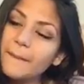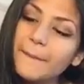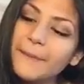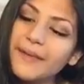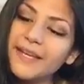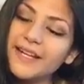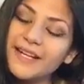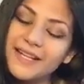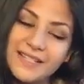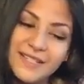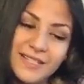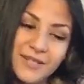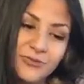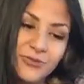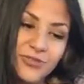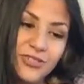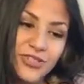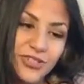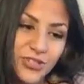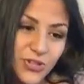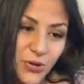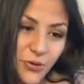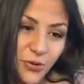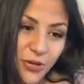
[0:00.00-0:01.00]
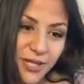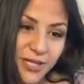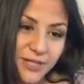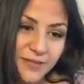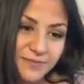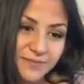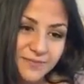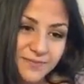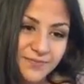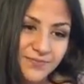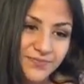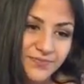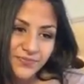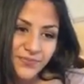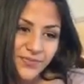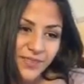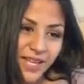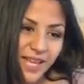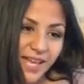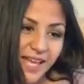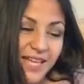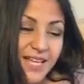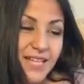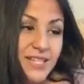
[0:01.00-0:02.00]
because it was snowing.
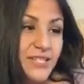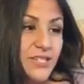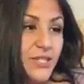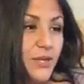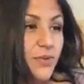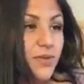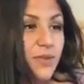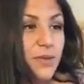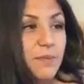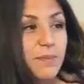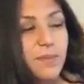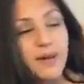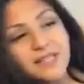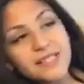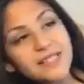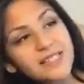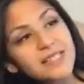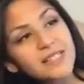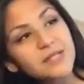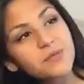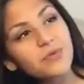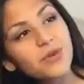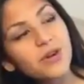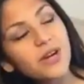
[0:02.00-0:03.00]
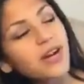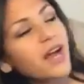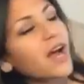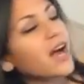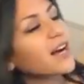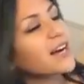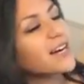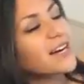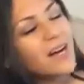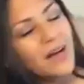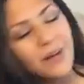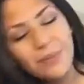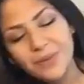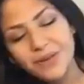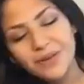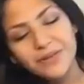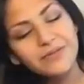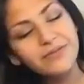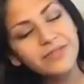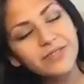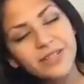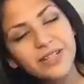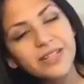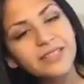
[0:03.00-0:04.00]
So the buses were not coming
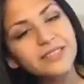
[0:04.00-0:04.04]
for